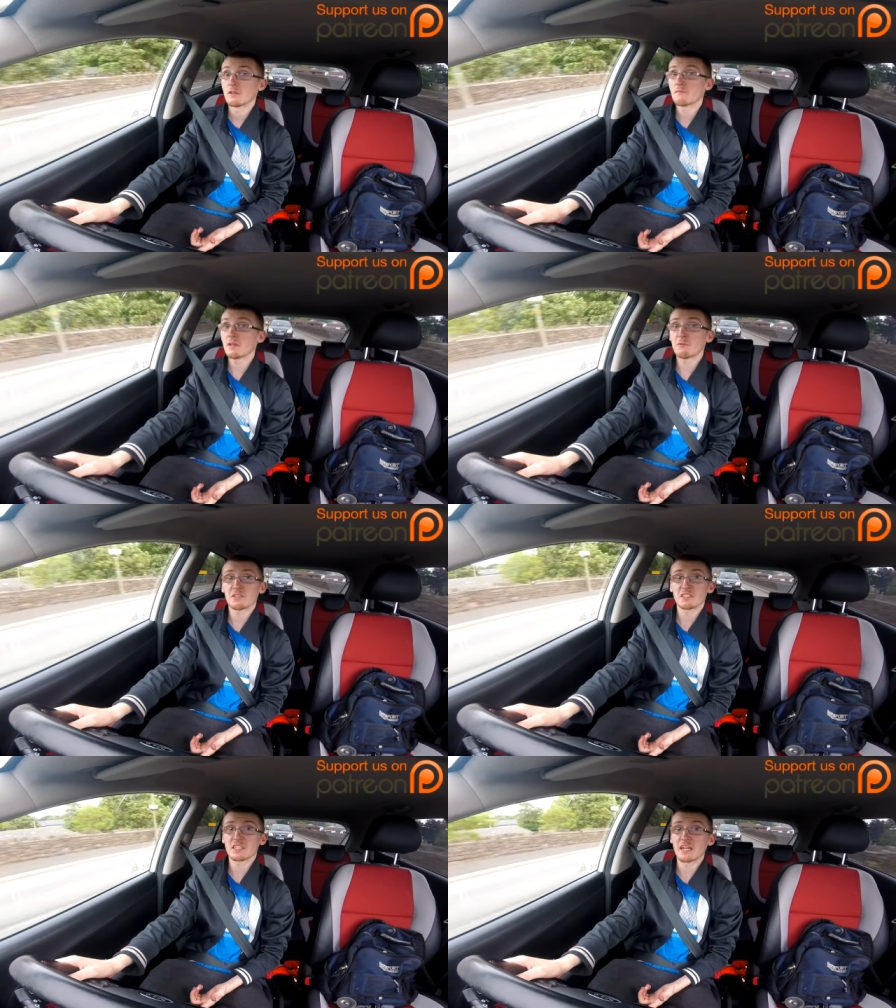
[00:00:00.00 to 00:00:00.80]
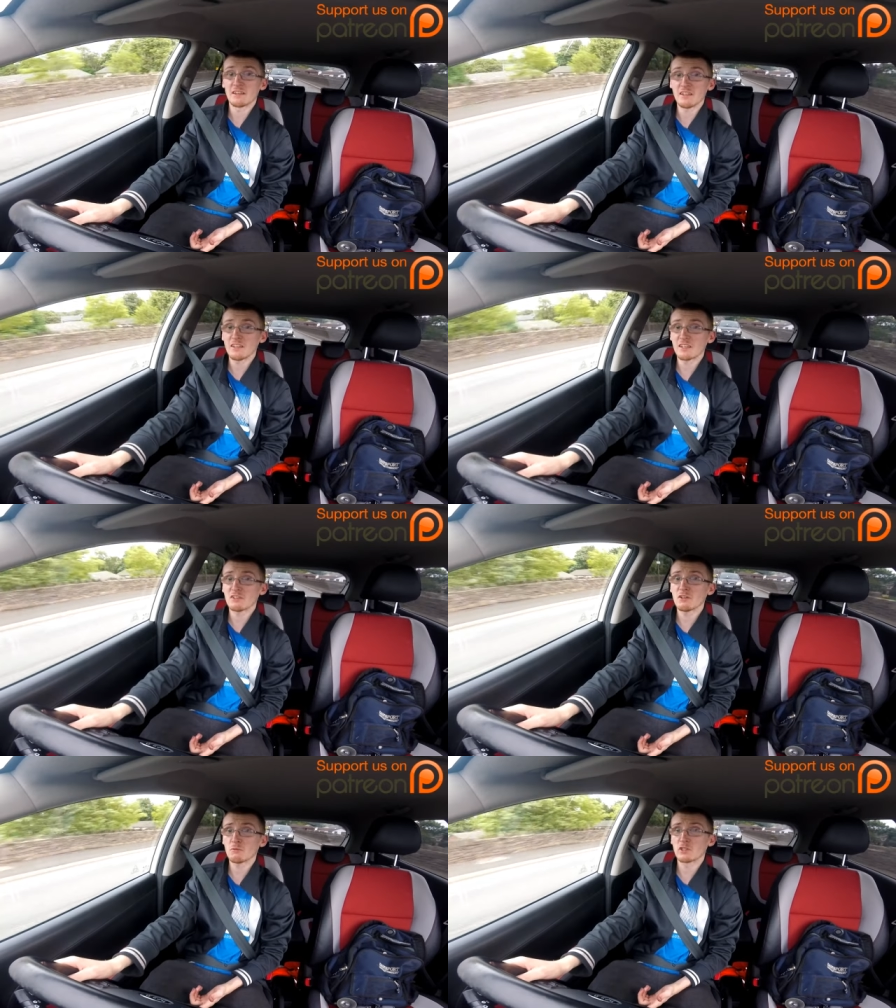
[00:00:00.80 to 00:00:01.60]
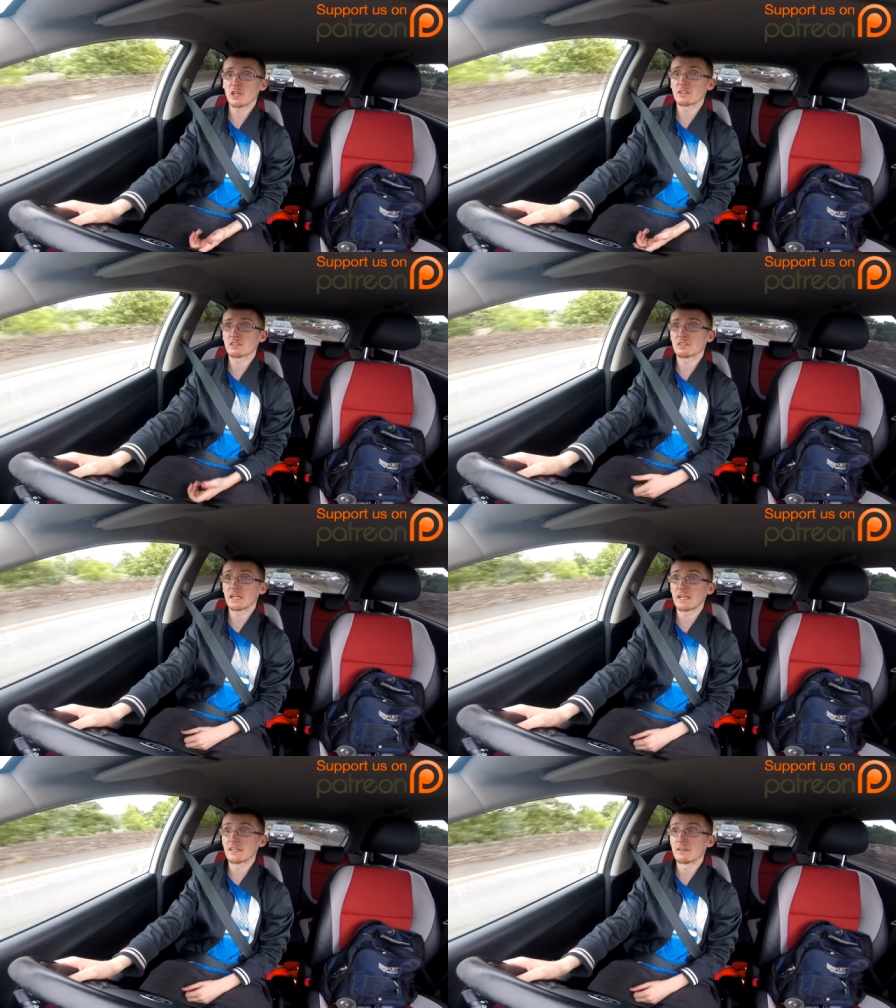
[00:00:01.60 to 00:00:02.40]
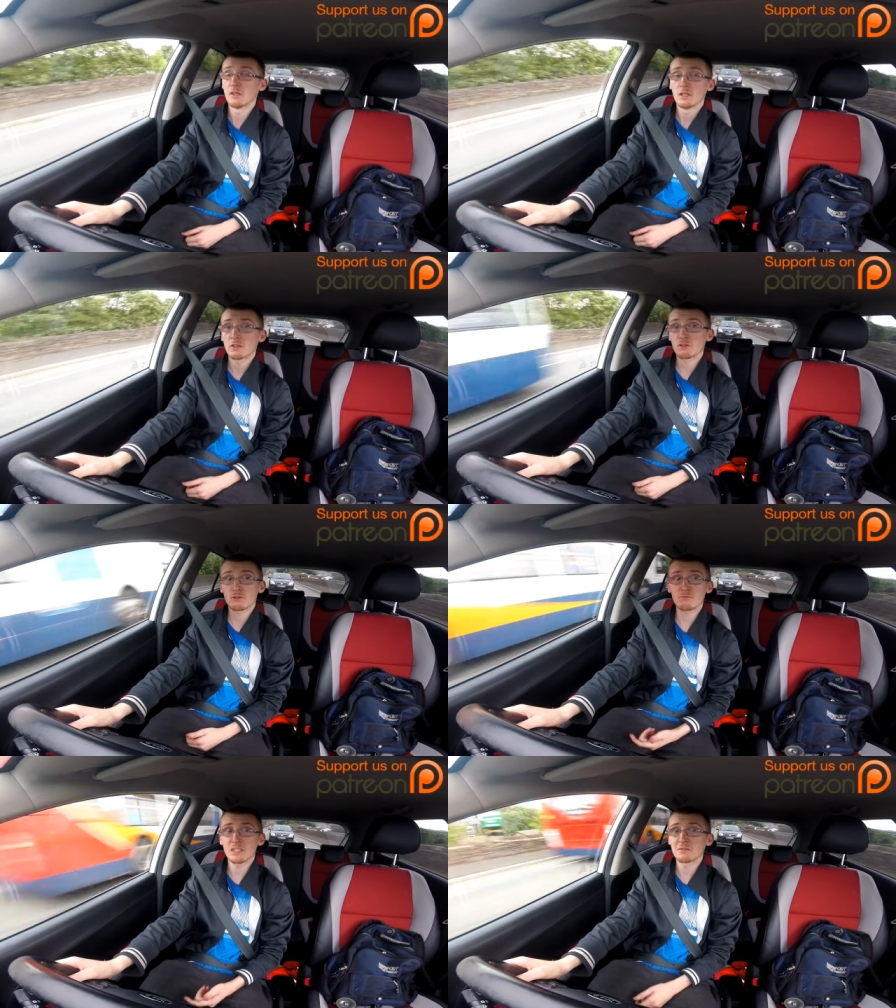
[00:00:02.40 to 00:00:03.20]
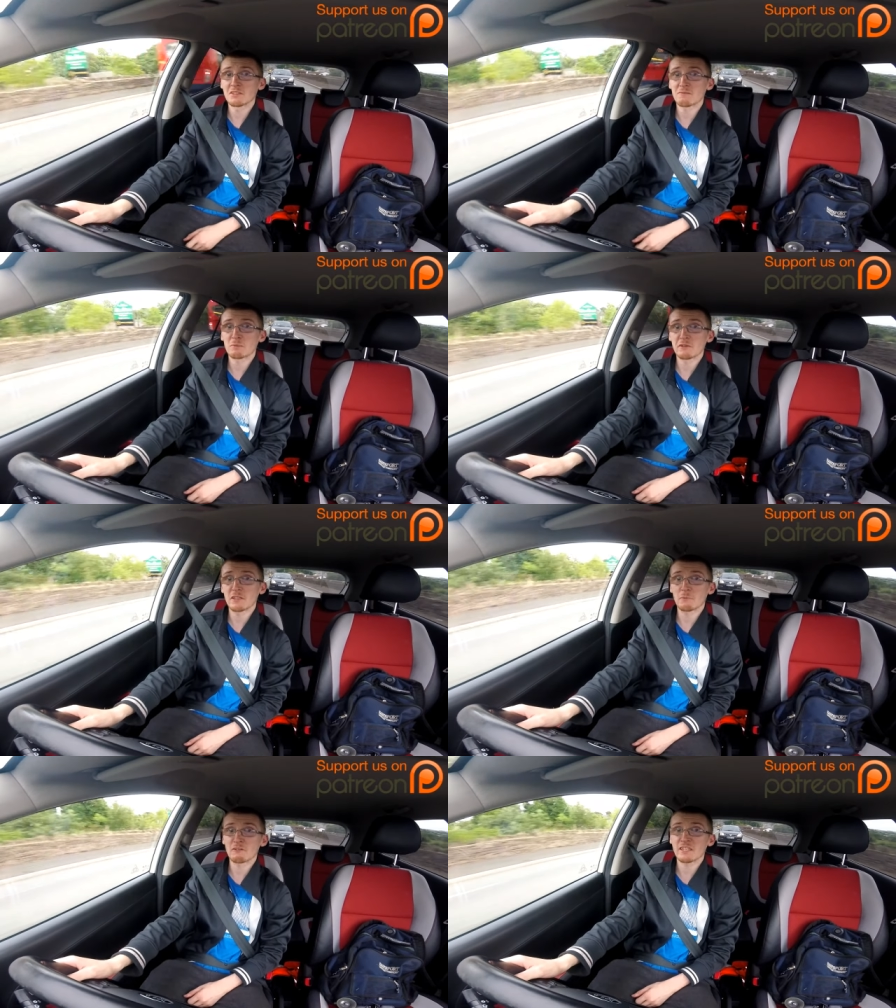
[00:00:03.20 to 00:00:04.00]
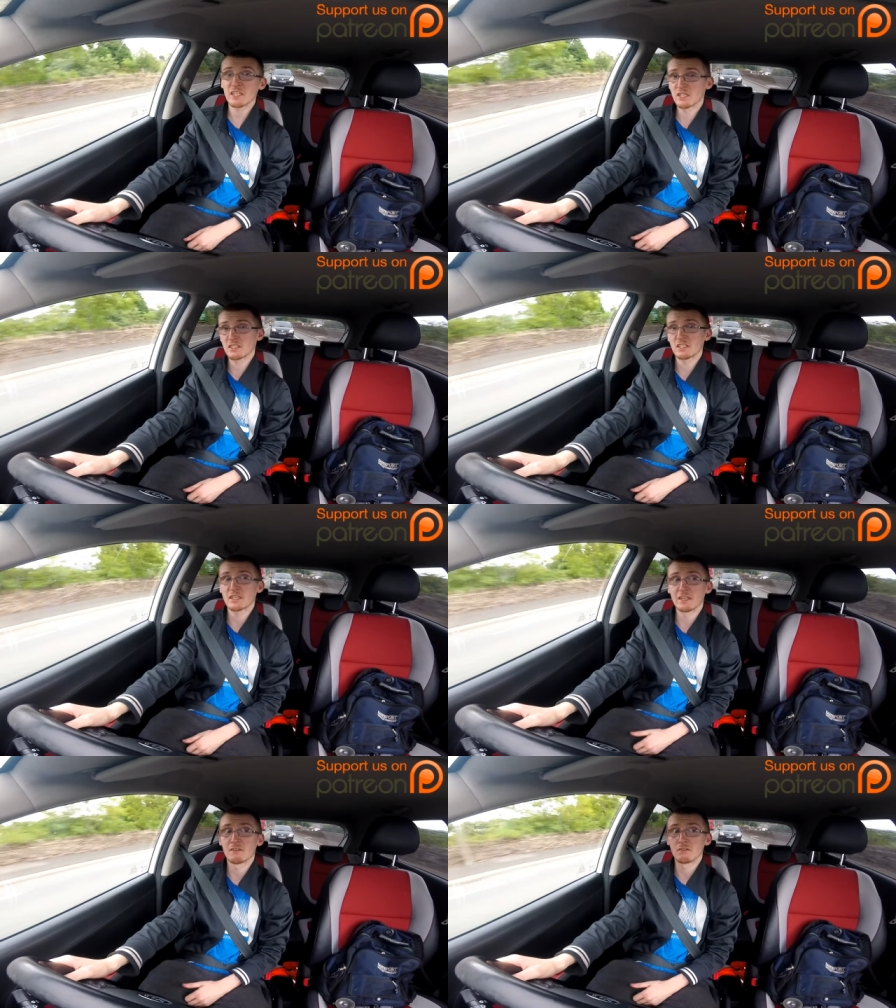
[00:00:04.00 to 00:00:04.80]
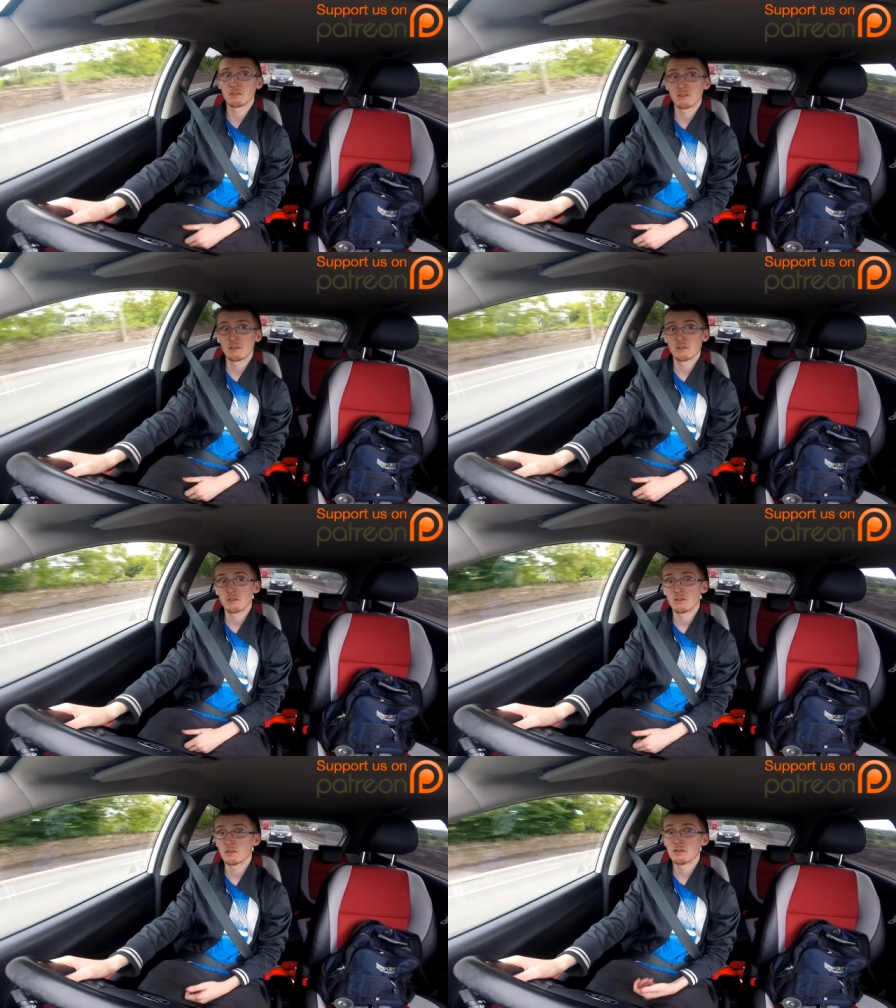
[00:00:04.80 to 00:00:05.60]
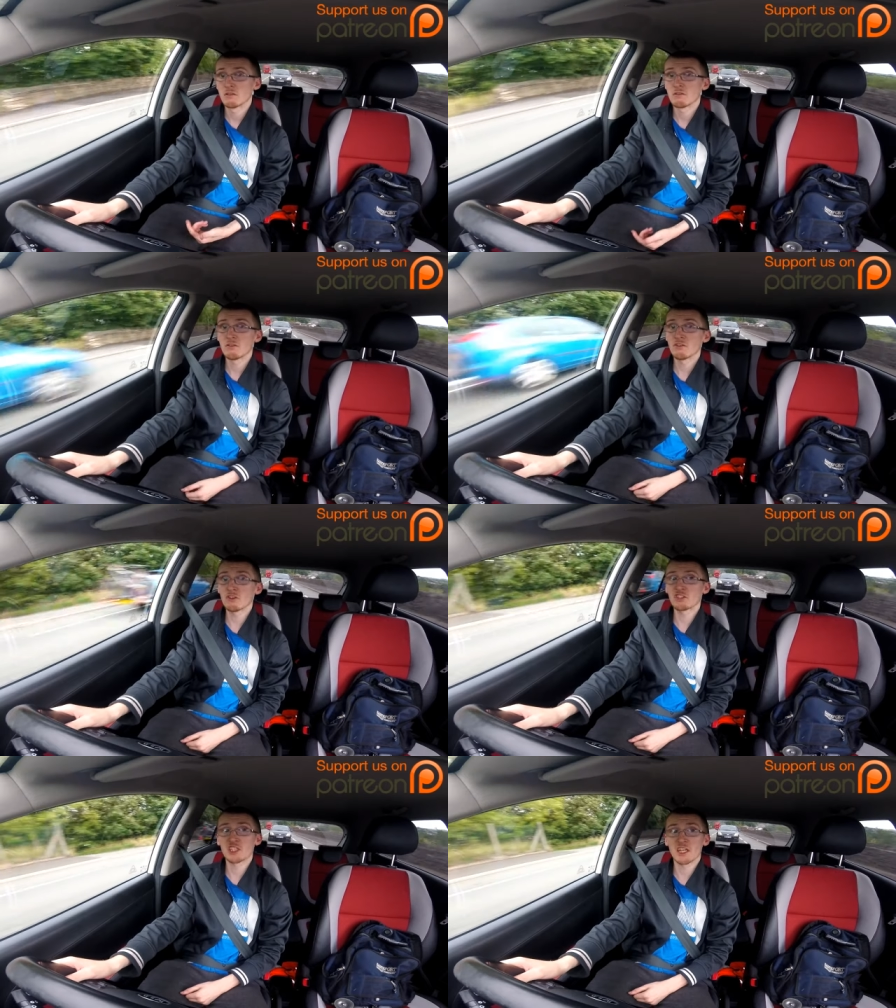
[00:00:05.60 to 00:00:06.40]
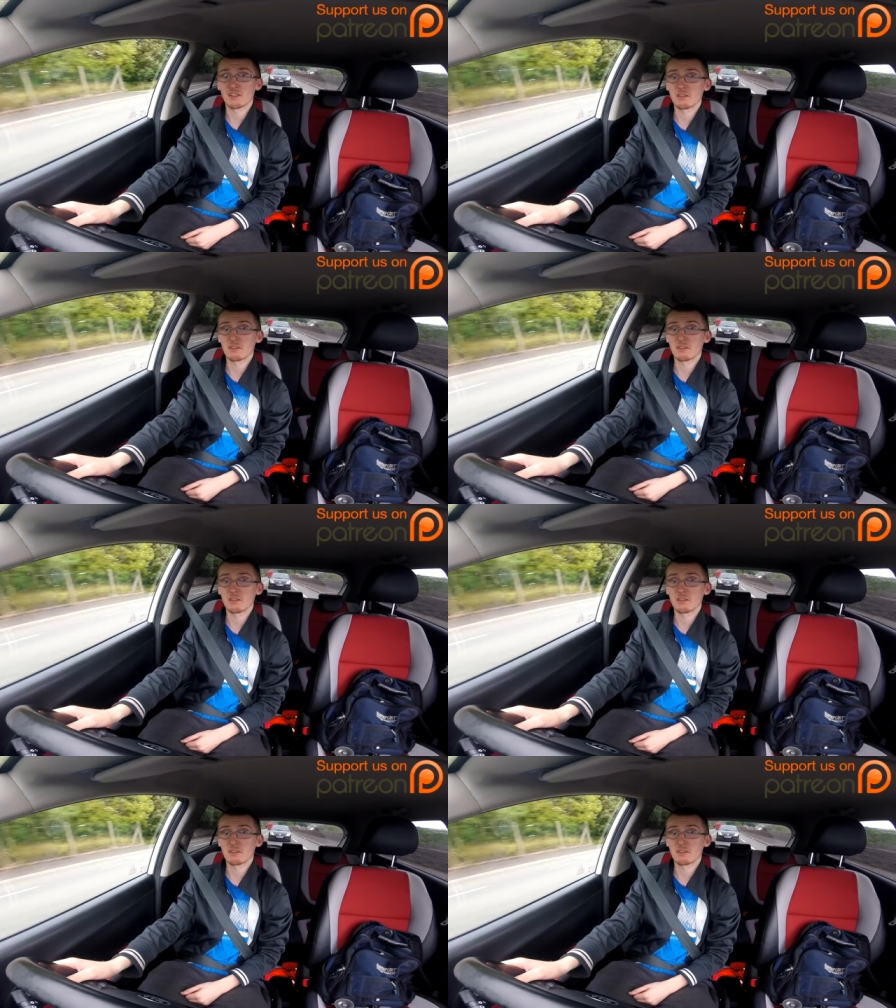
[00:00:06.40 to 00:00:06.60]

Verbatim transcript: They wanted to get in there. They had no chance of getting in because sometimes you have to bring, they bring an Arctic in. Not a chance."